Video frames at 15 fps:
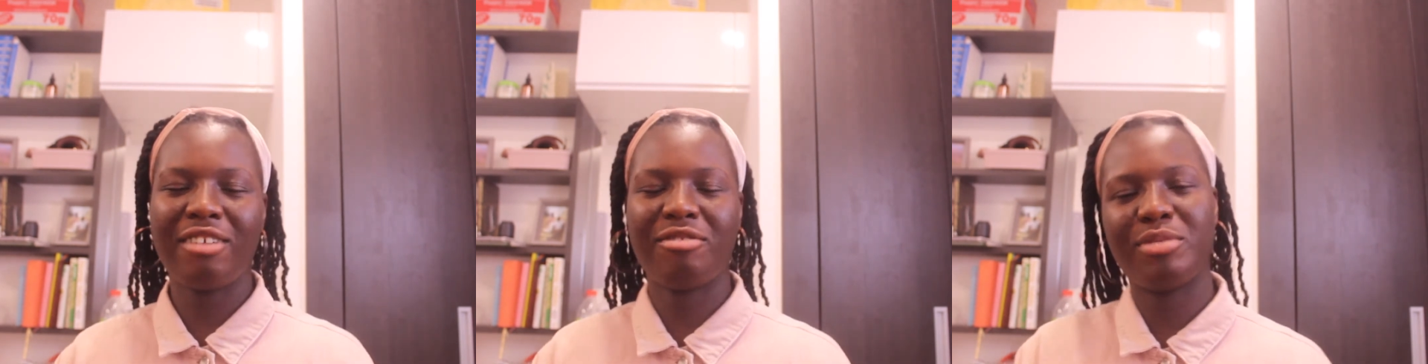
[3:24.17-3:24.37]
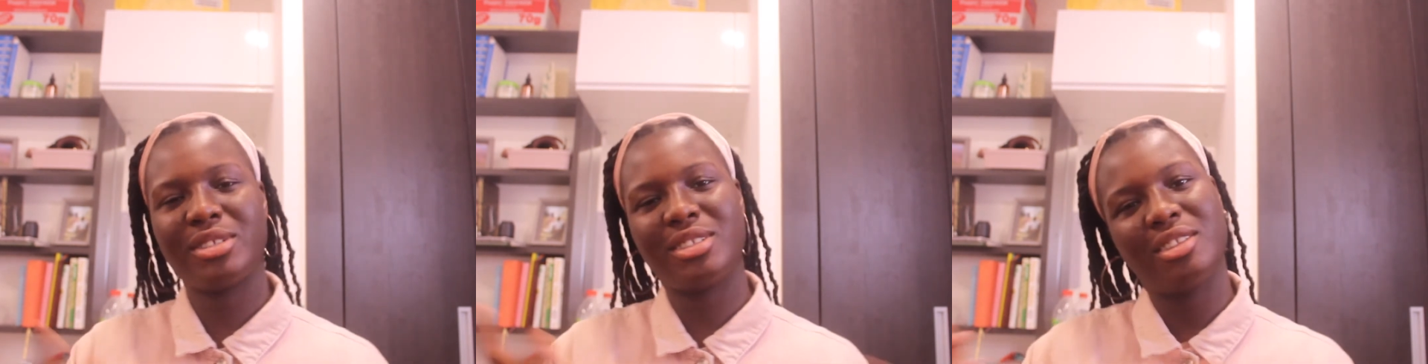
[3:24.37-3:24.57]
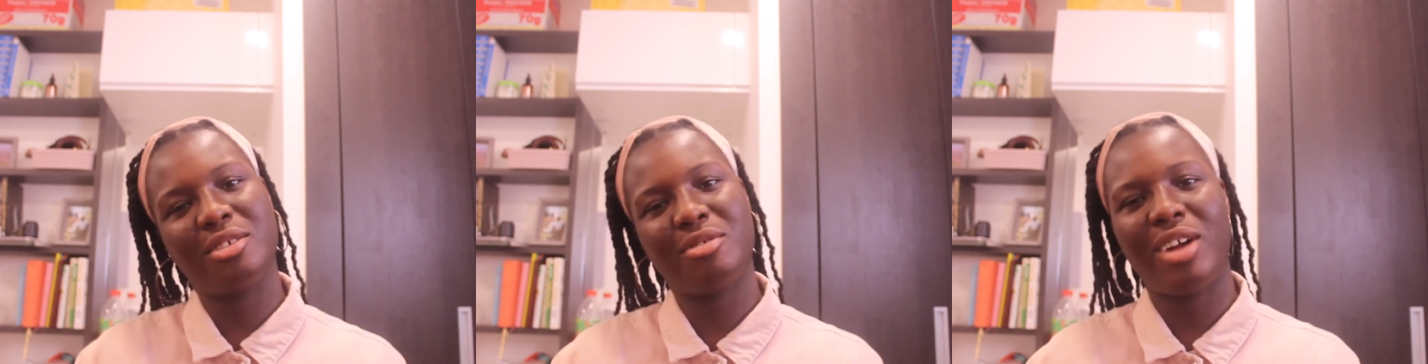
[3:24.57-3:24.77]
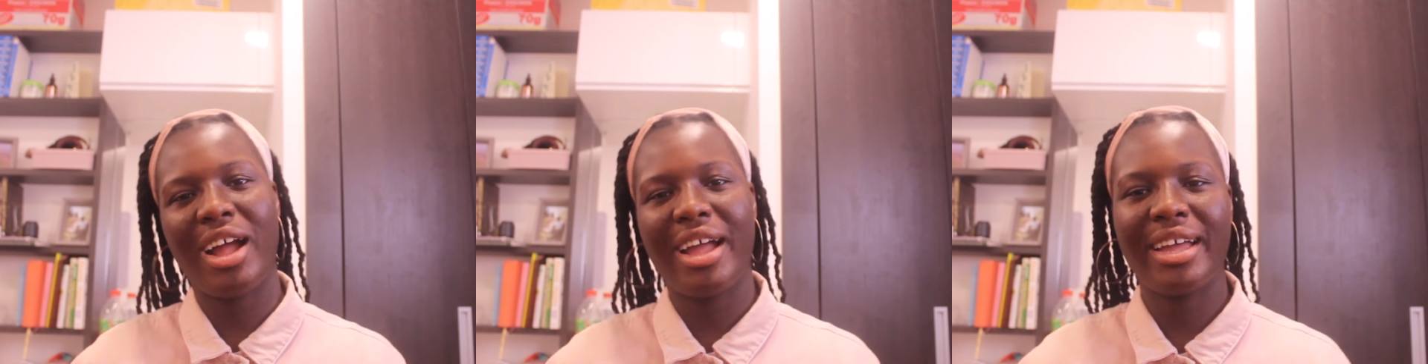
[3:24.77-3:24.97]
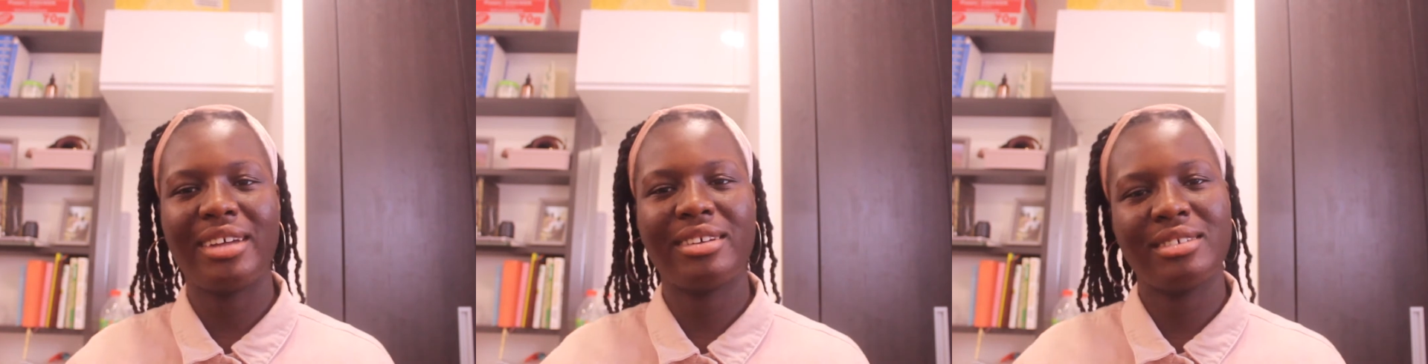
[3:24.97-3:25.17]
but to the
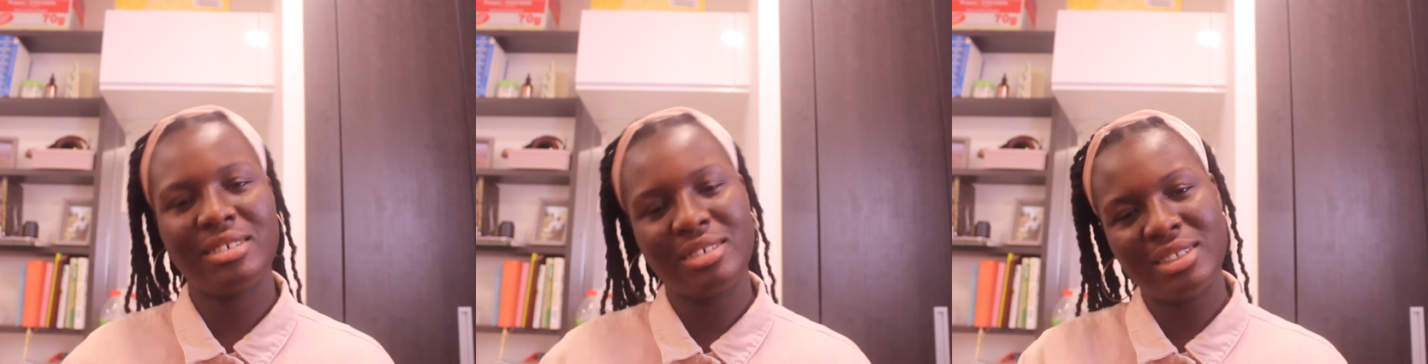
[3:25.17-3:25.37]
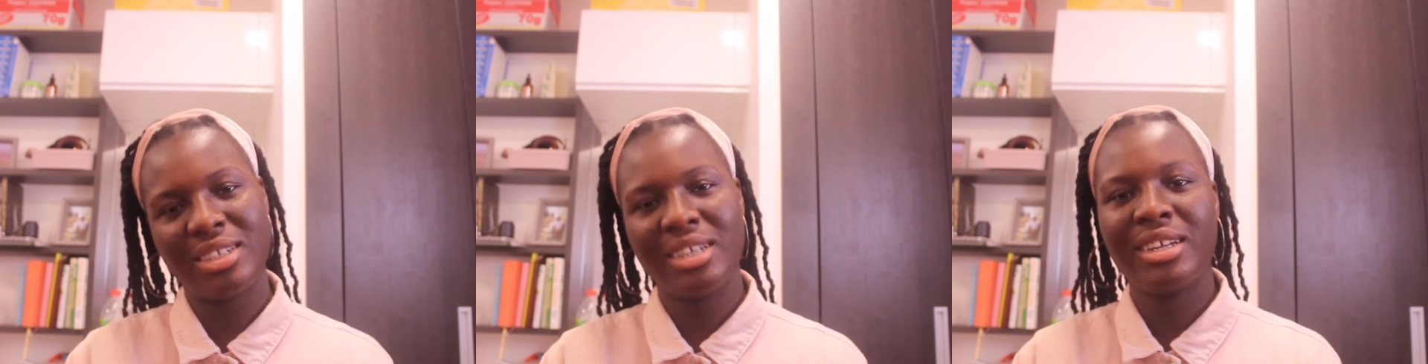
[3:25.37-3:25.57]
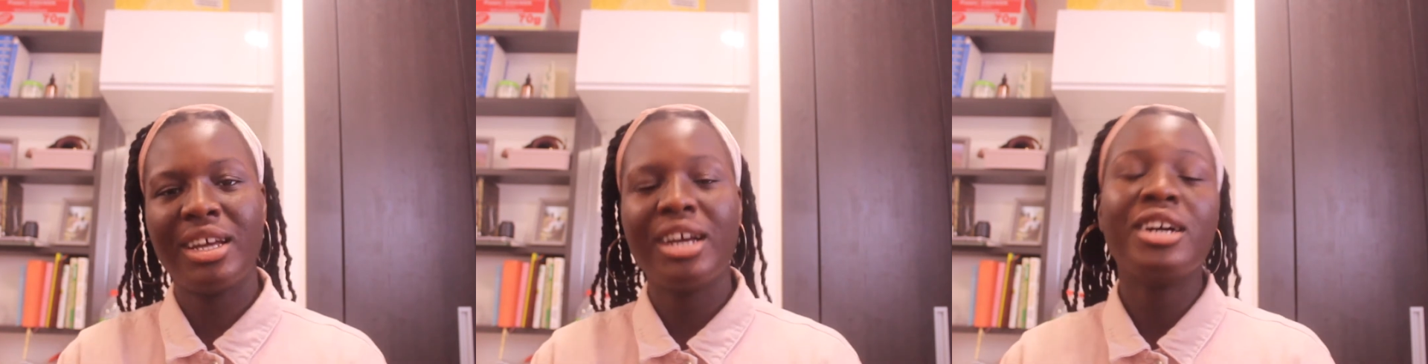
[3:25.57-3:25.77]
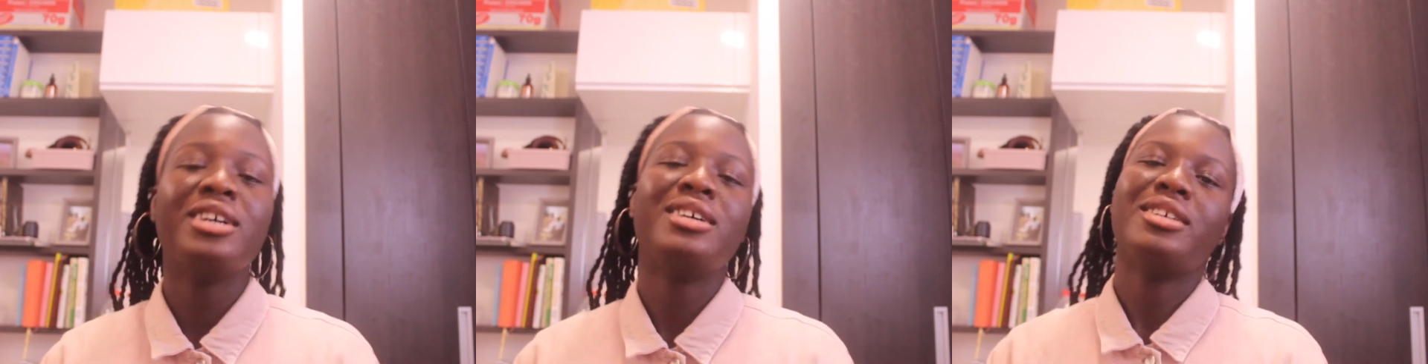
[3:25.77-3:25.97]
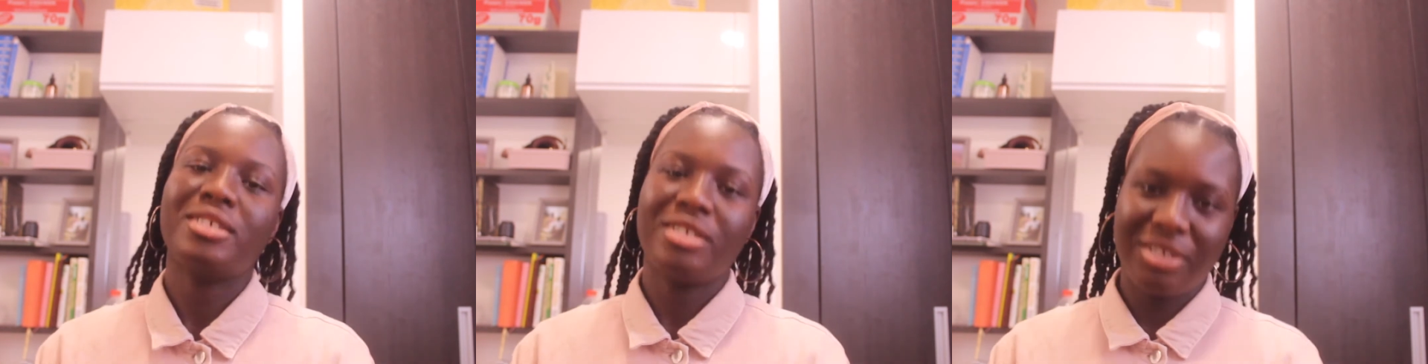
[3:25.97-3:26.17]
right.
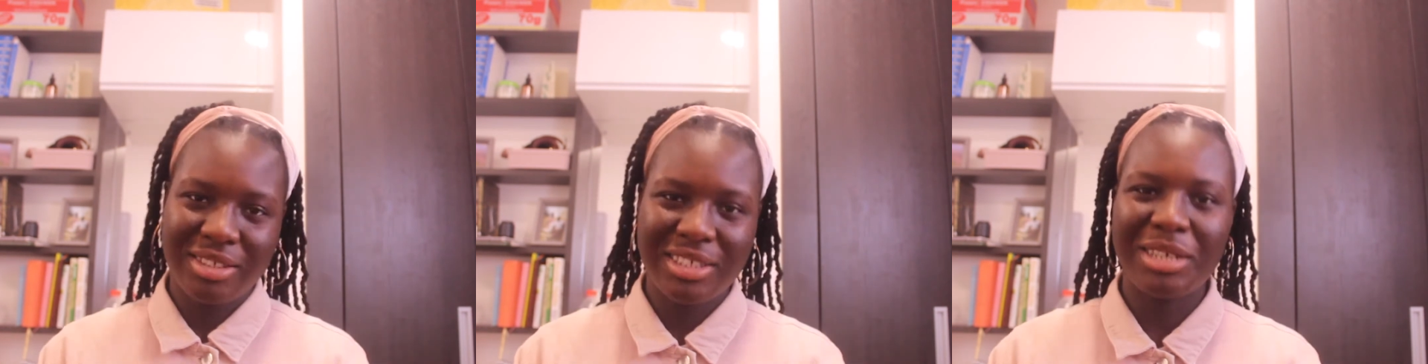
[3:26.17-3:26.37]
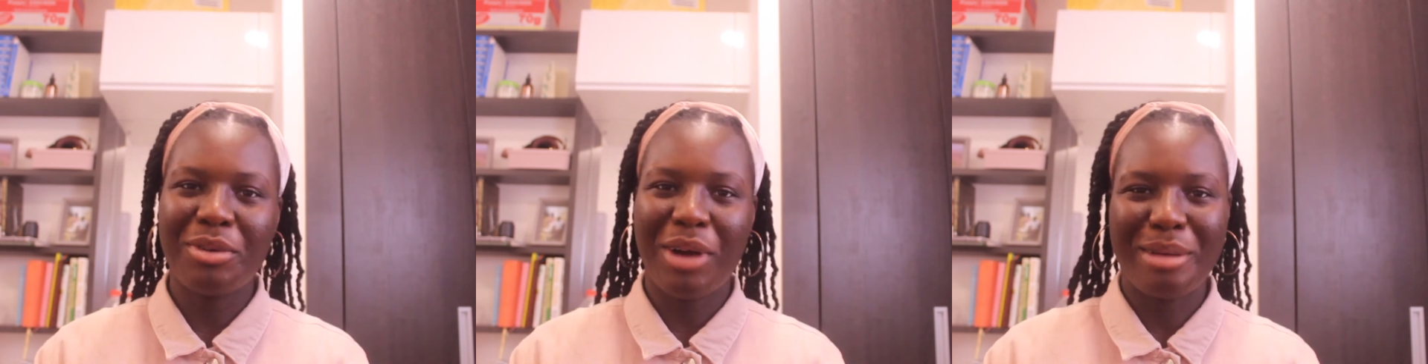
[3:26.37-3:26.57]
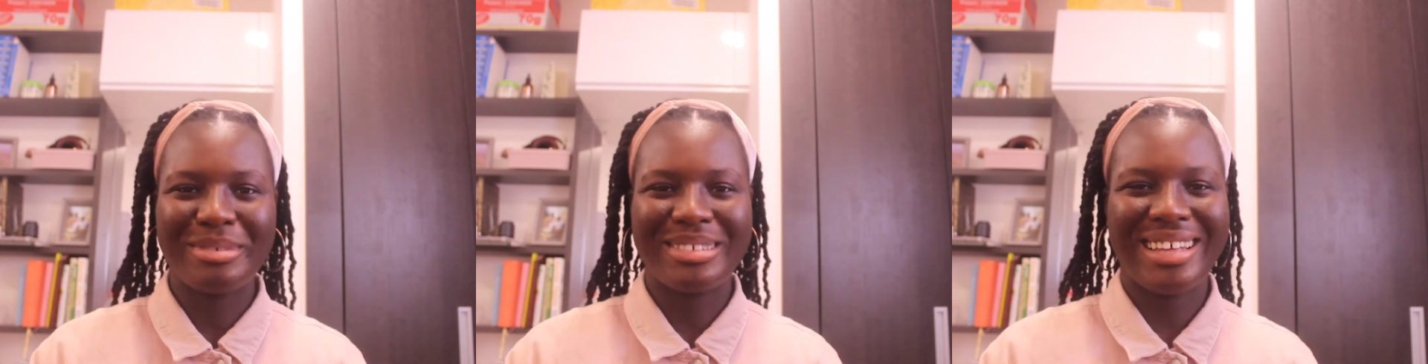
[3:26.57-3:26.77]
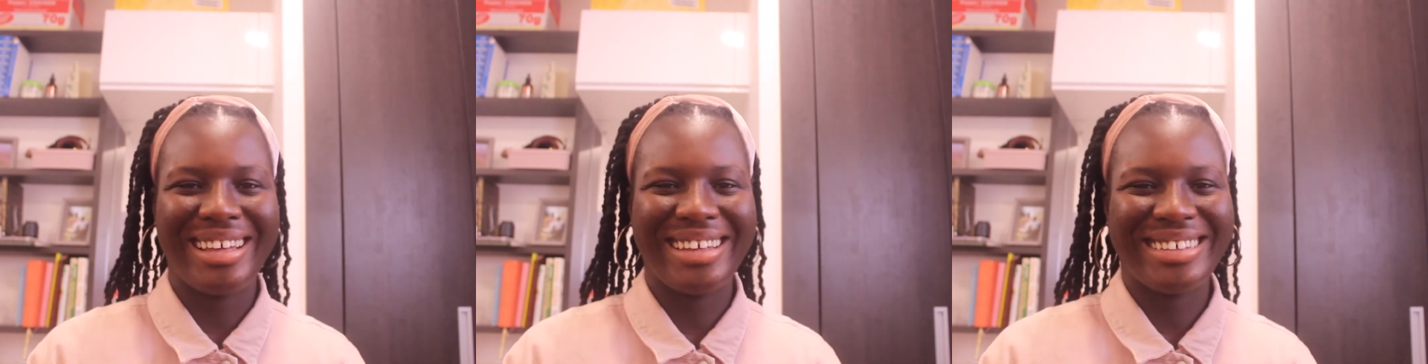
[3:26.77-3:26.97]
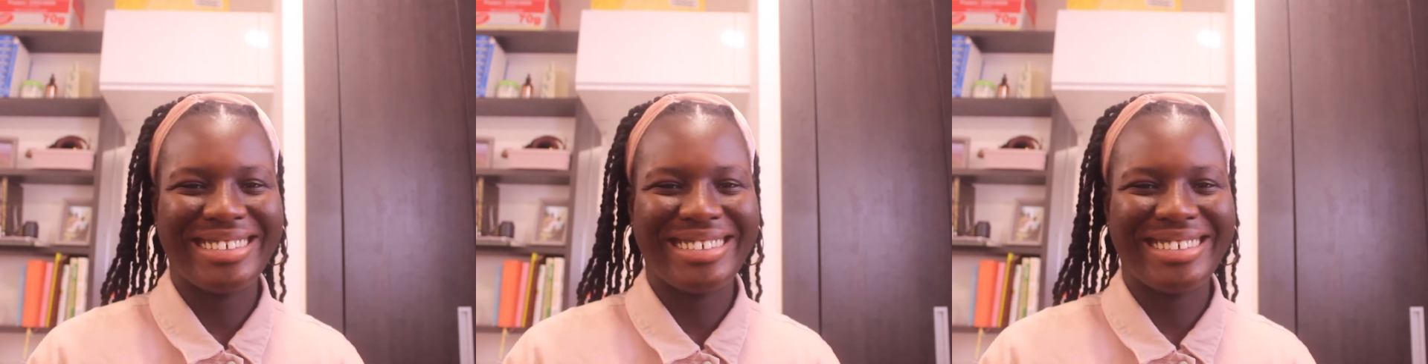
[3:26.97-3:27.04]
You see what I'm saying?